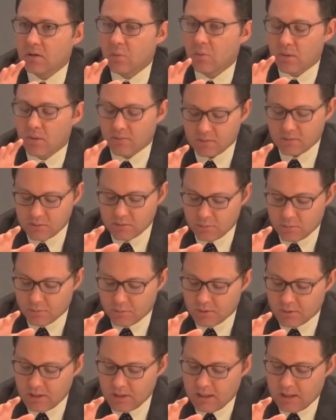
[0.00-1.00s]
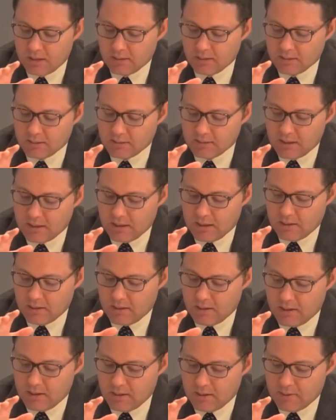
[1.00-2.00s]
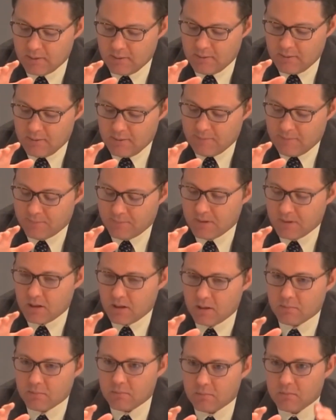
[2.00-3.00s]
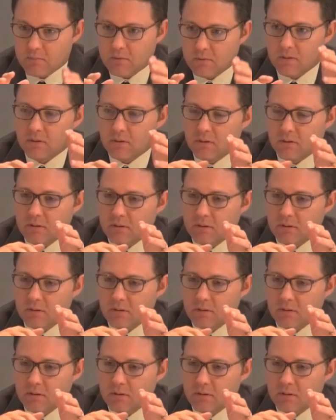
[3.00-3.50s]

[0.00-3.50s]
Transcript: one of the superintendents said that the